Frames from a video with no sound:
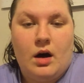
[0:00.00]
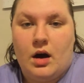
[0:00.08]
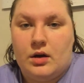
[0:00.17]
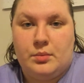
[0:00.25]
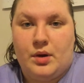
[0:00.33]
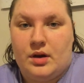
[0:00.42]

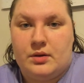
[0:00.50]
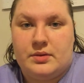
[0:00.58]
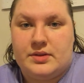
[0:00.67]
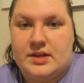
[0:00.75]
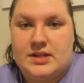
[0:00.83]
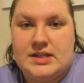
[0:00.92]
on par
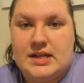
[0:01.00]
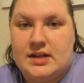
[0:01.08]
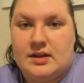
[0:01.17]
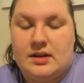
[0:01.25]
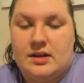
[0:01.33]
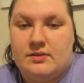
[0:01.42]
with
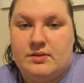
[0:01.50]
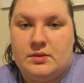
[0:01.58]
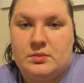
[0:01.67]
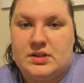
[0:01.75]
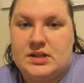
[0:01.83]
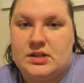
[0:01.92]
Idina,
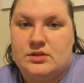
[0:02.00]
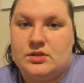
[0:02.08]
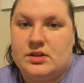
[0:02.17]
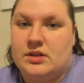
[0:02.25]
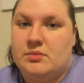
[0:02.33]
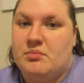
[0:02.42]
even
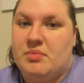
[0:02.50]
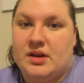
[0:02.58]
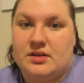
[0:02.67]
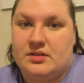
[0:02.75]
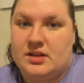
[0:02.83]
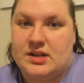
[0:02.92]
potentially
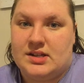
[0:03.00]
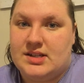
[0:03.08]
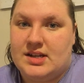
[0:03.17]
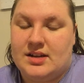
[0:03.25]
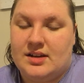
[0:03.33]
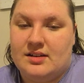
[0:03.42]
better than
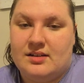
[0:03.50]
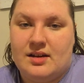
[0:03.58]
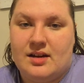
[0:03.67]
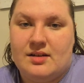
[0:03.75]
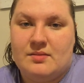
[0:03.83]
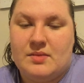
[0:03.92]
Idina
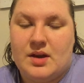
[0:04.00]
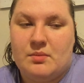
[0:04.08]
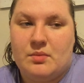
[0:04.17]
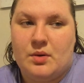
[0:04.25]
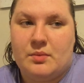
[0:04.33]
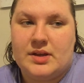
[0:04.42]

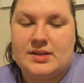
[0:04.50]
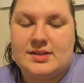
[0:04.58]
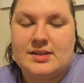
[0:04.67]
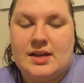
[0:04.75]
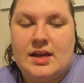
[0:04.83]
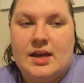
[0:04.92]
at
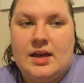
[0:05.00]
moments.